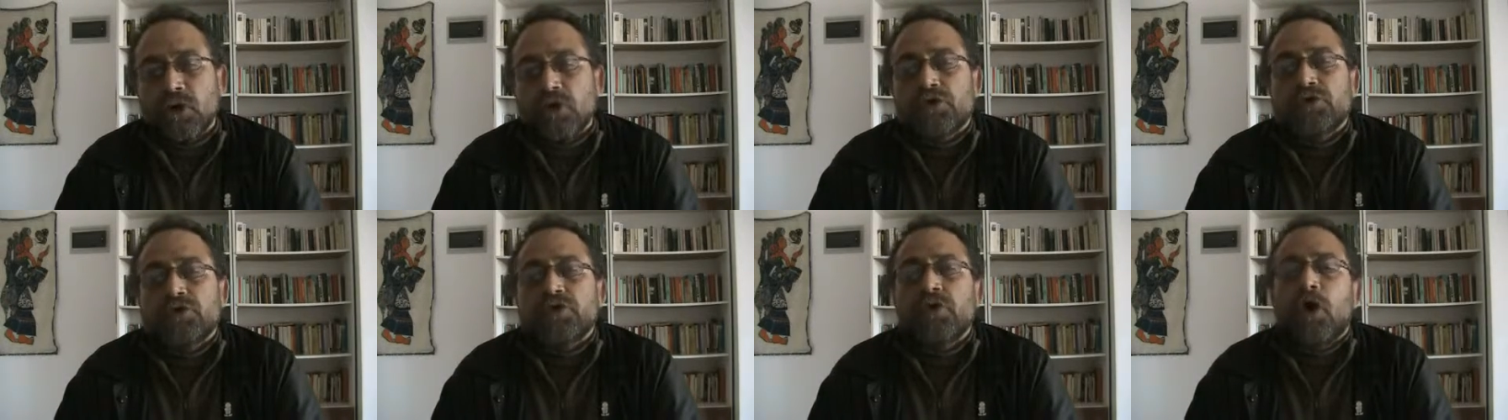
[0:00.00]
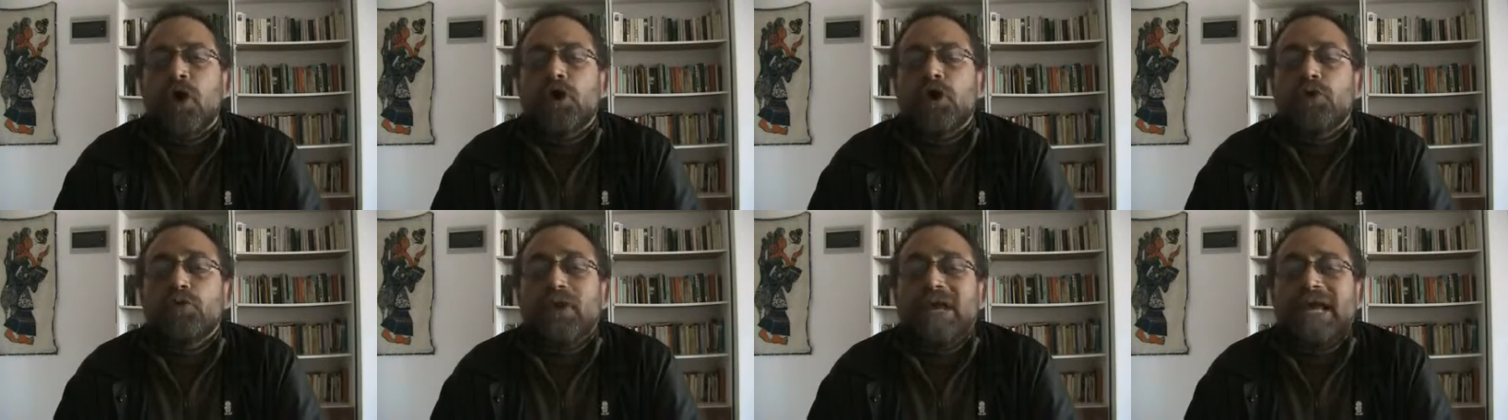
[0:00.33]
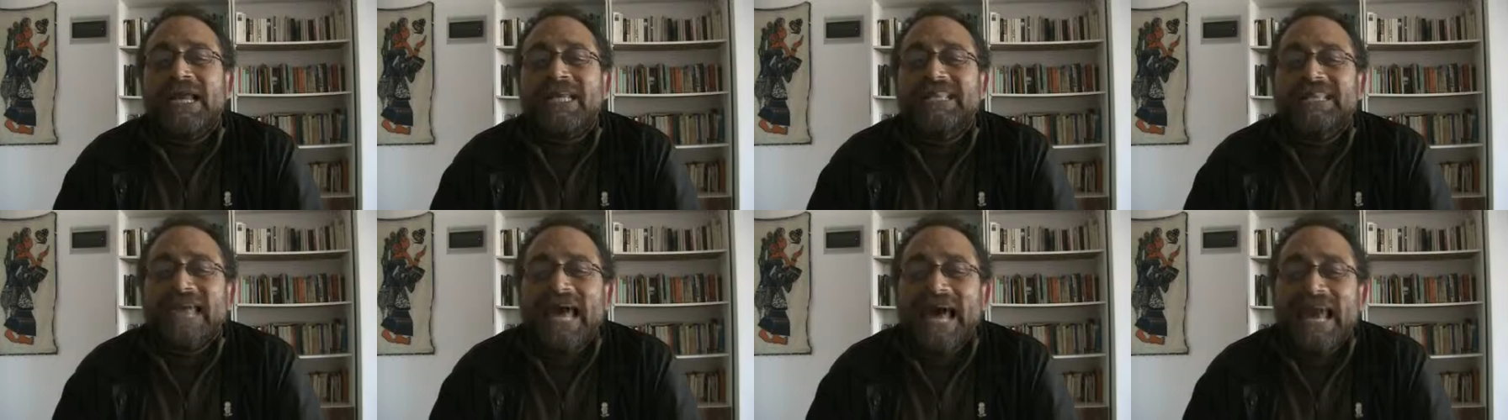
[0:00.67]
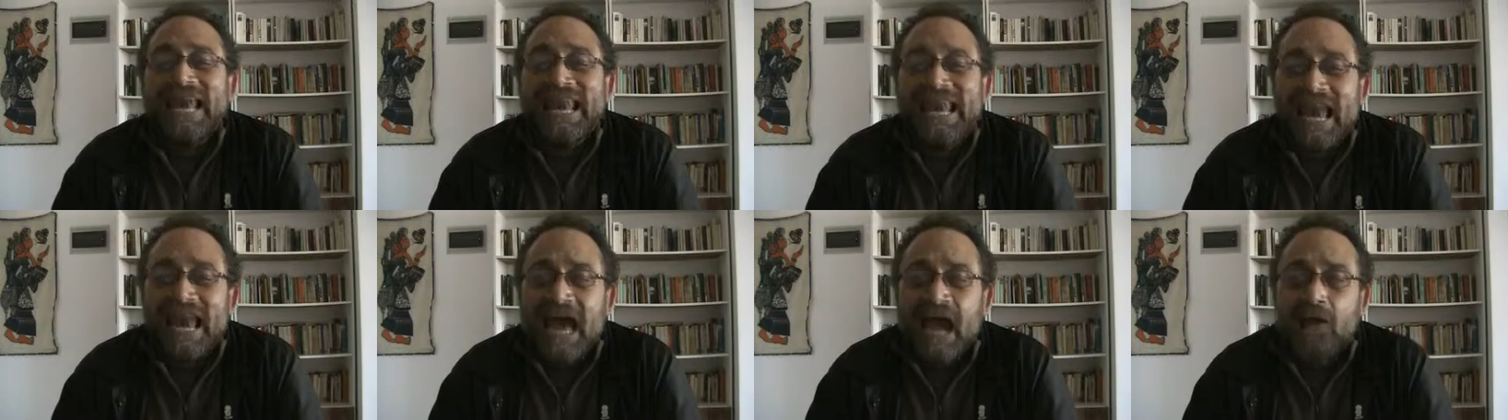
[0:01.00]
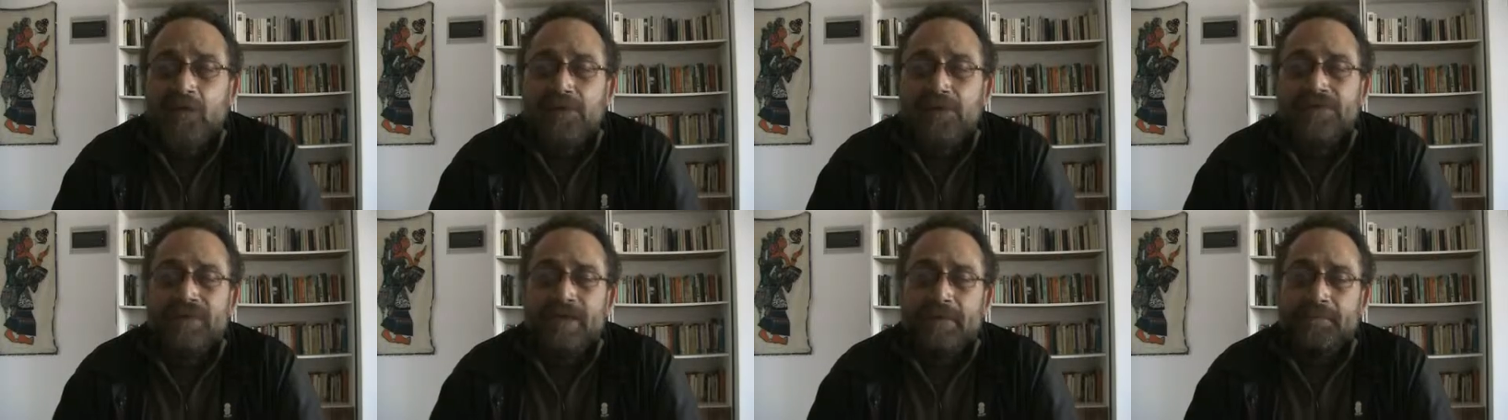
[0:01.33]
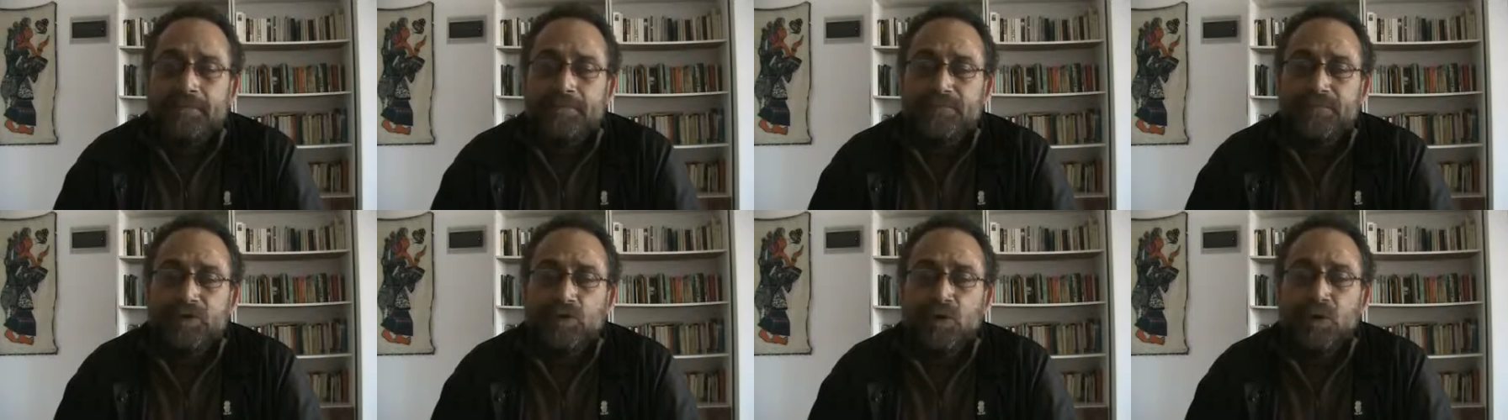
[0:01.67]
nor will it allow
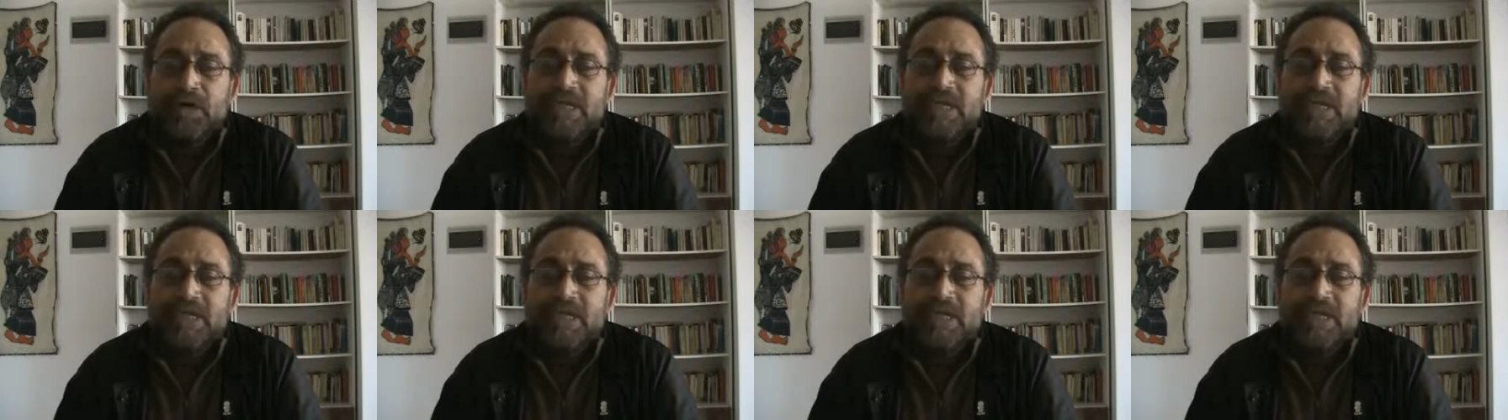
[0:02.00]
them to